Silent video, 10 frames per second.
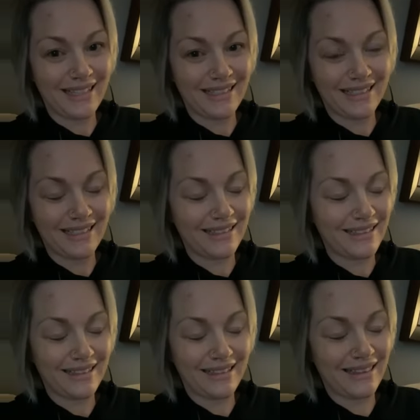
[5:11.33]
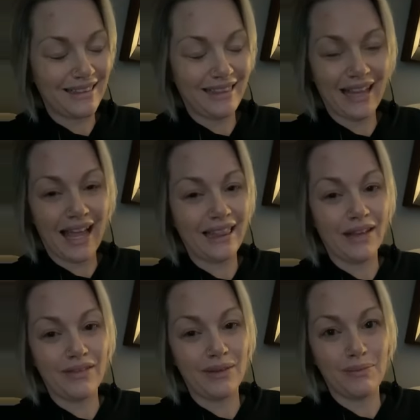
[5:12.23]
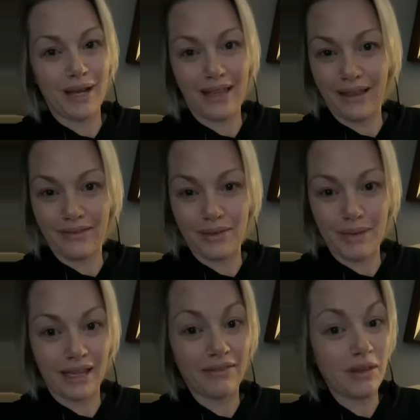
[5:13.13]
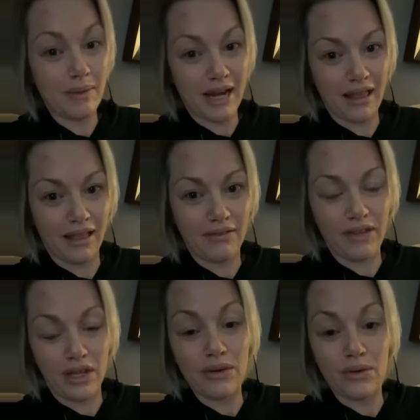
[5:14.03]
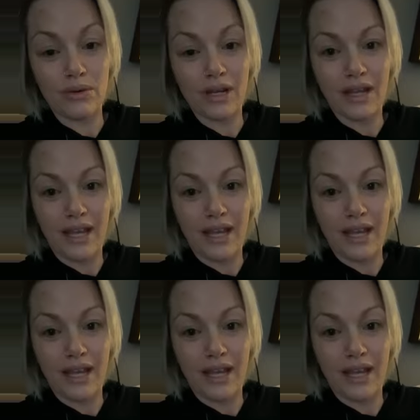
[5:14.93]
It's I love them. I love them. I love them and I love you.